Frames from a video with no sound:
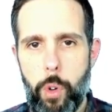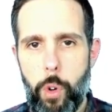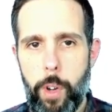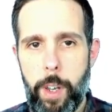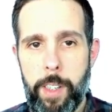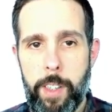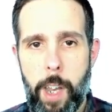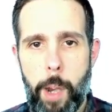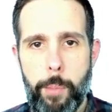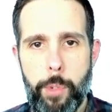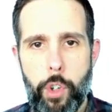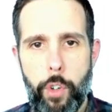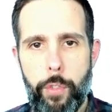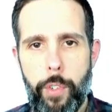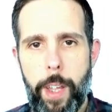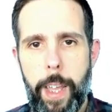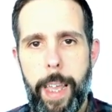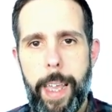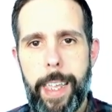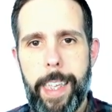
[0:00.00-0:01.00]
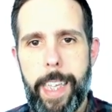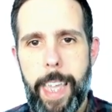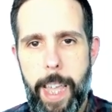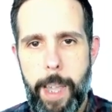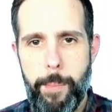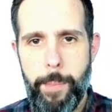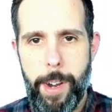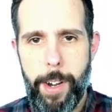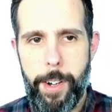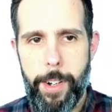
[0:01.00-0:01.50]
or in terms of
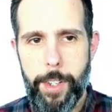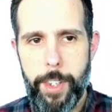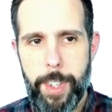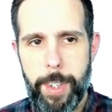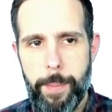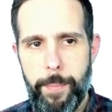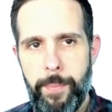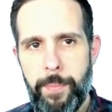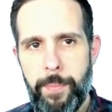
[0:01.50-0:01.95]
k-mers.